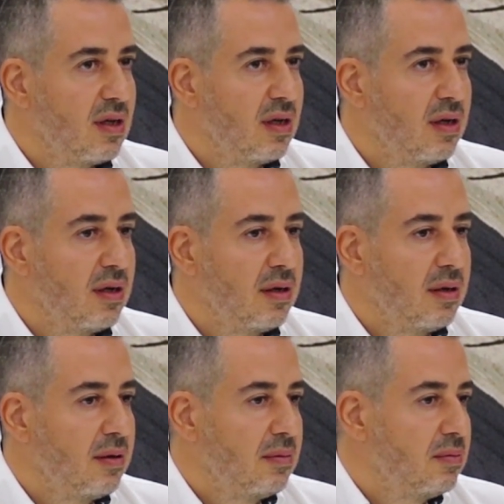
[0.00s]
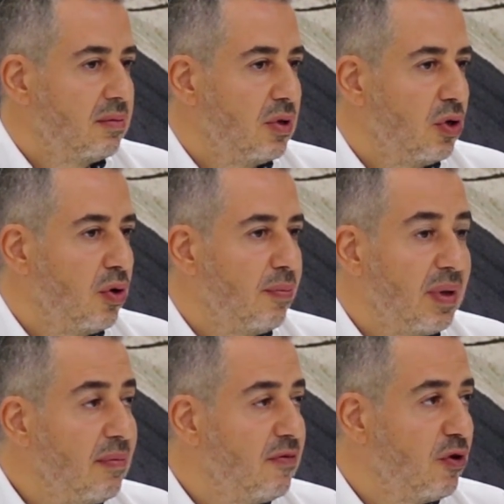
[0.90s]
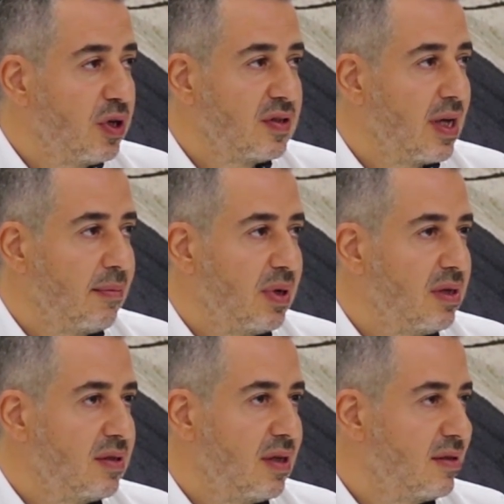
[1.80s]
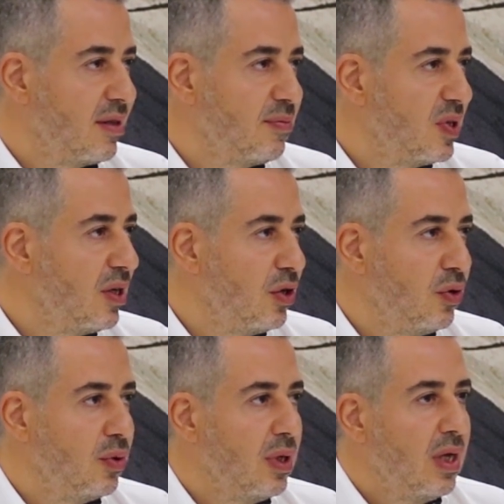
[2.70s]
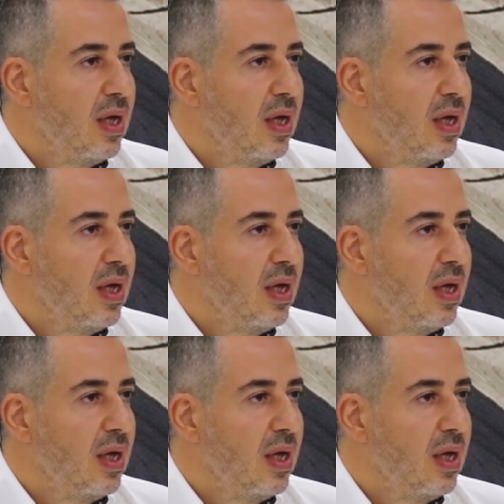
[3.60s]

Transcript: you know, BIM, for example, is not something new.